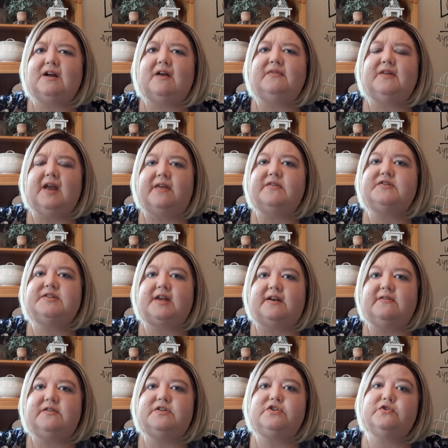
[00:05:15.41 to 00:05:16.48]
on the other side
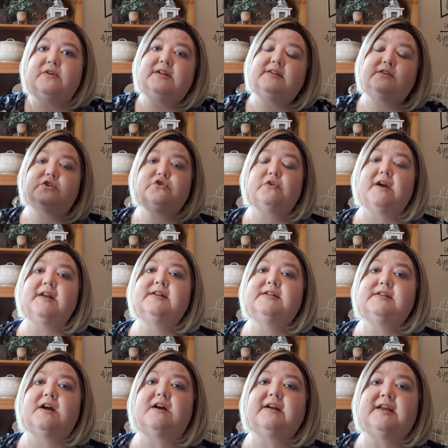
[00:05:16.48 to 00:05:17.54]
of the street and they're trying to
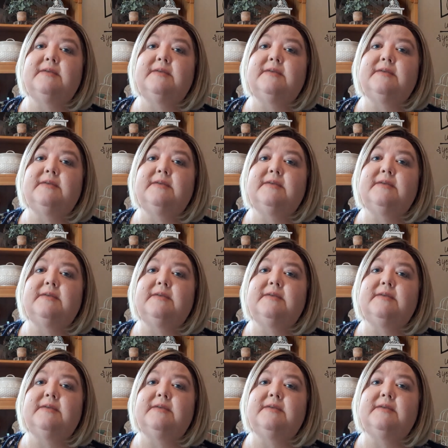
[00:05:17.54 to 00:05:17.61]
talk